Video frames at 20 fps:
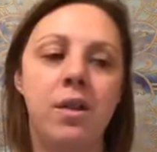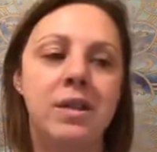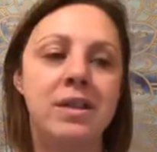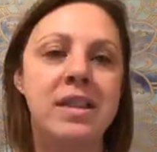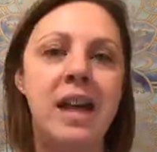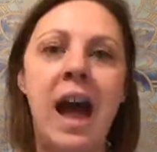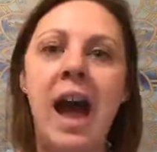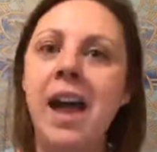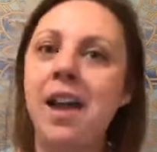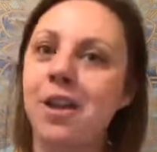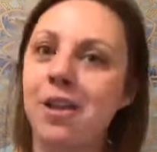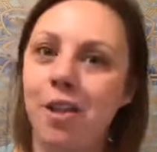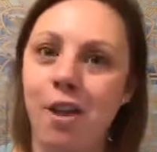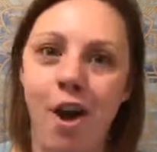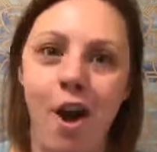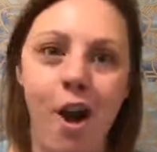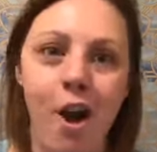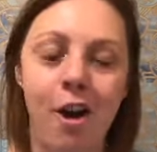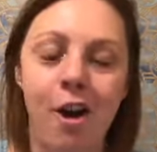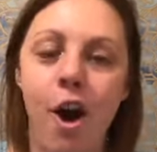
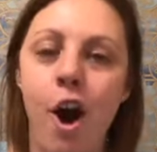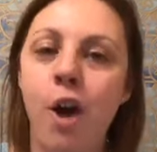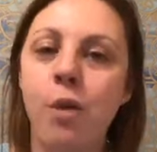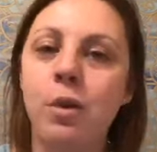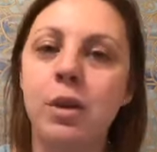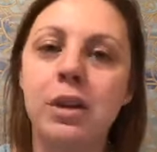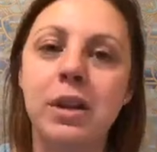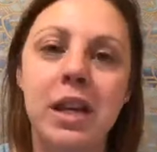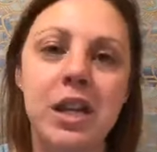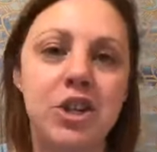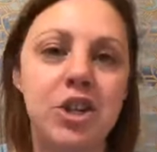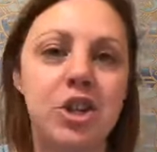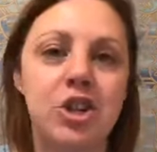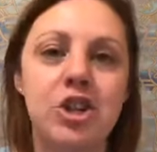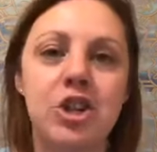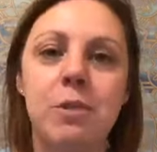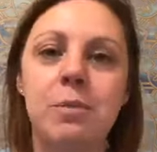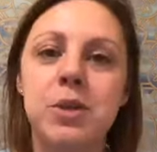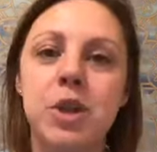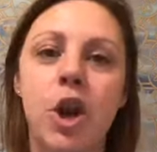dialogue. Our
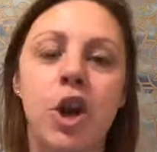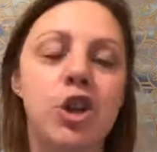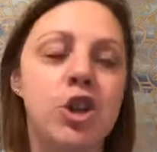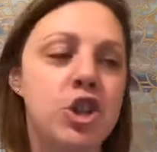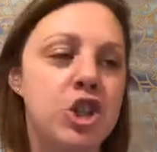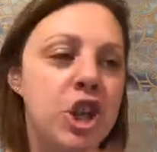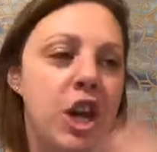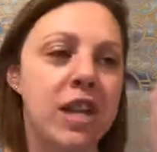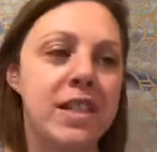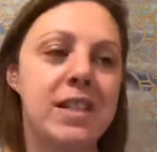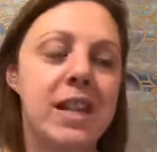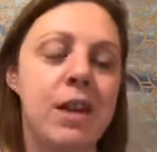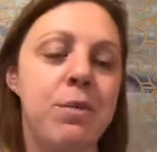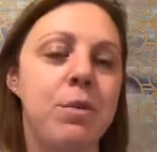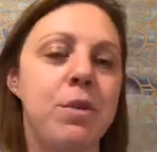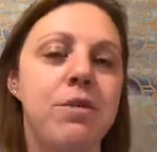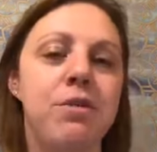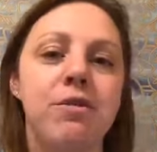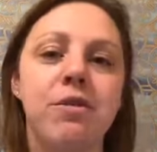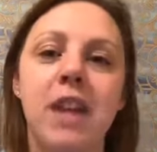relationships are just a
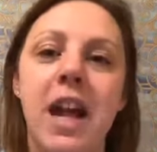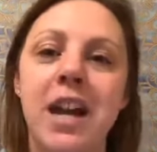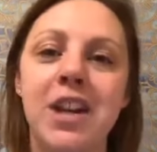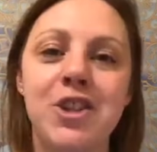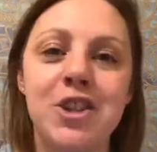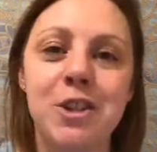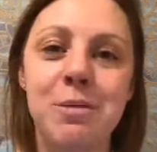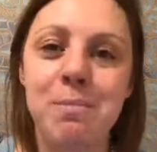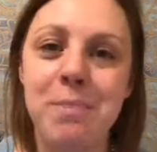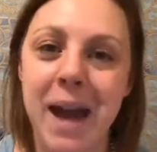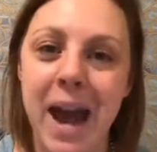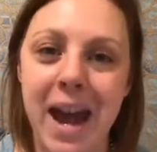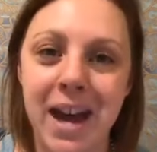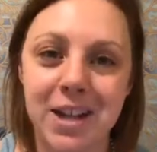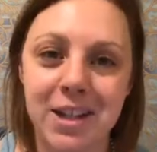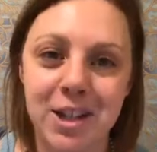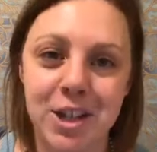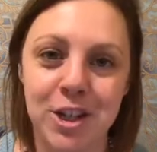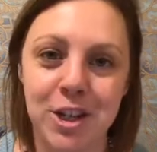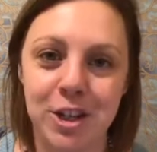reflection
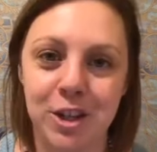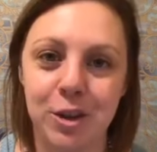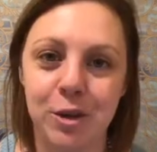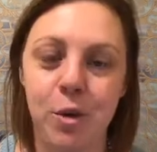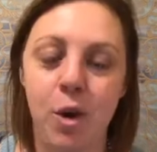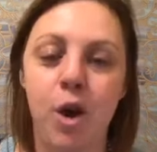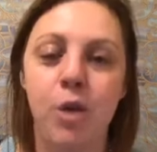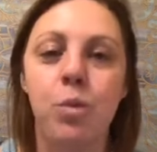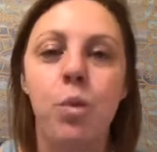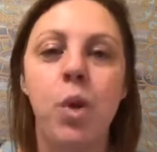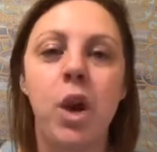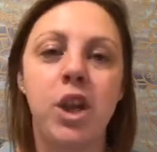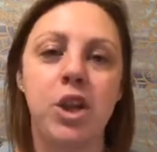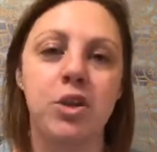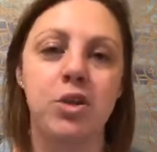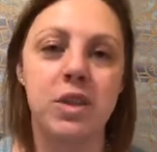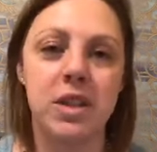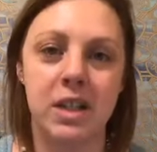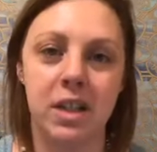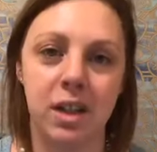back to you on what
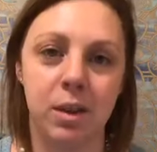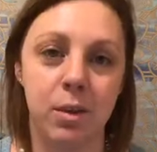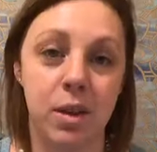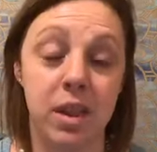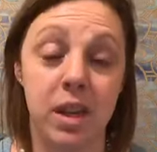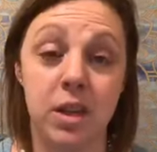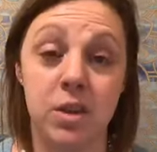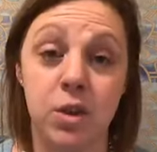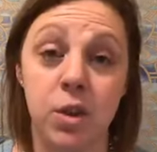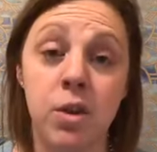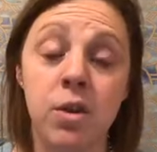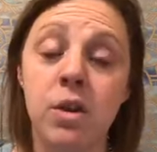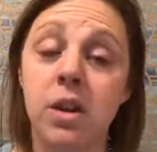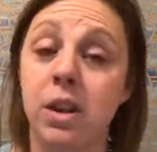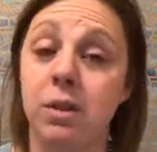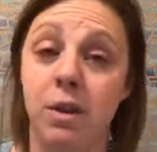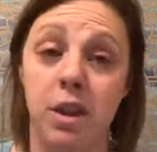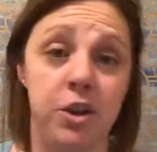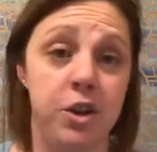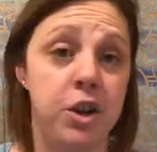you're dealing with
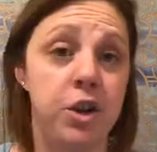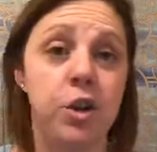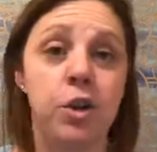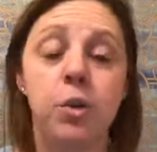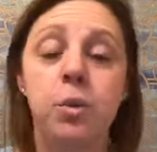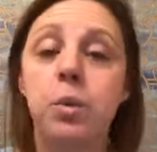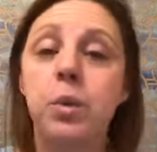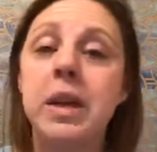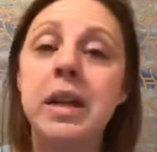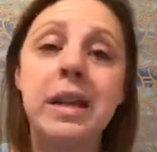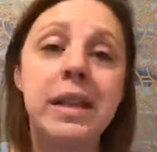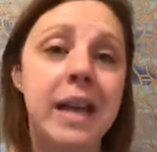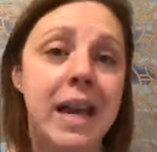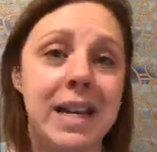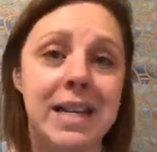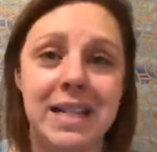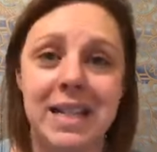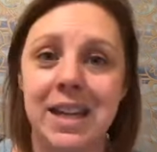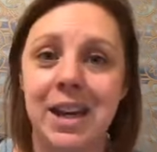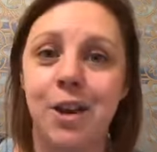internally, whether you're
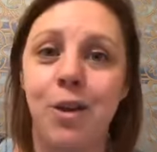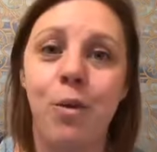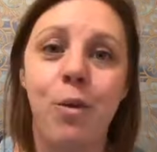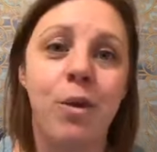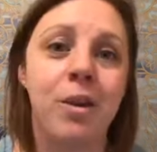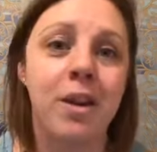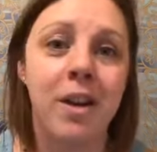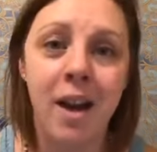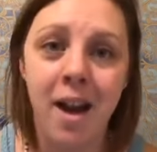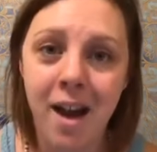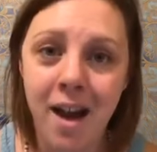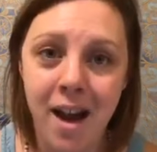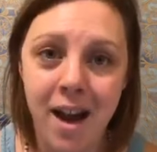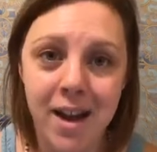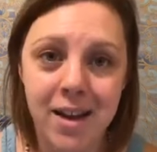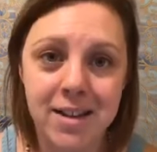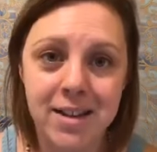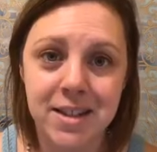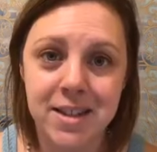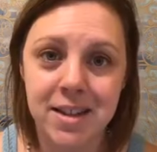realizing it or
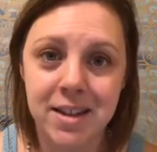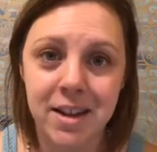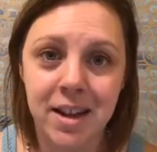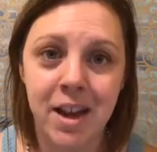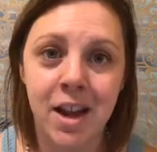not.